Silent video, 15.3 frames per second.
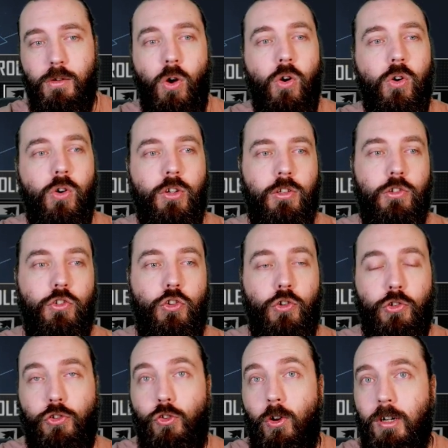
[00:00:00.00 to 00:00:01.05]
or you're
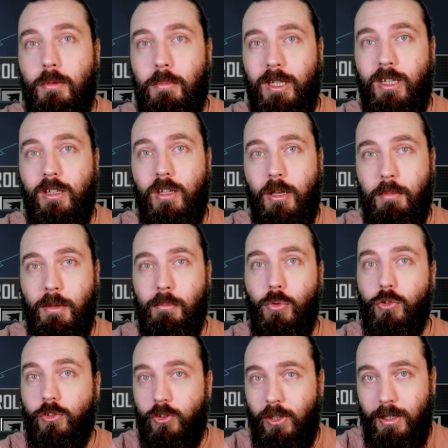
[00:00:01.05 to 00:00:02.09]
just trying to be a bit more
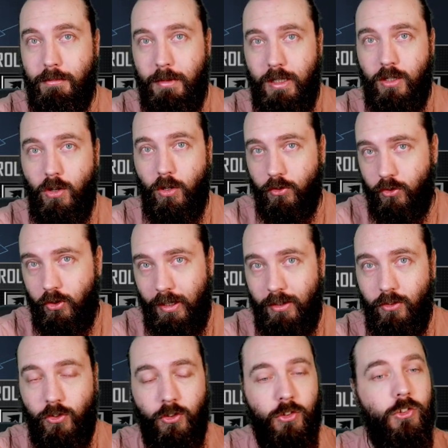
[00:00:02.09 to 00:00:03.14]
CP
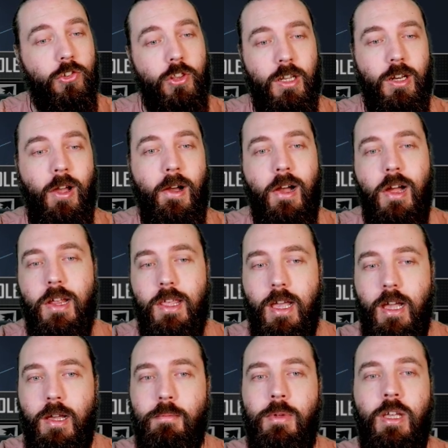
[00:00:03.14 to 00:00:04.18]
conscientious than I
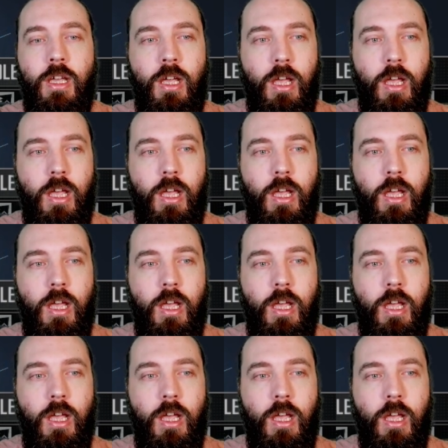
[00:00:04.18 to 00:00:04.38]
am,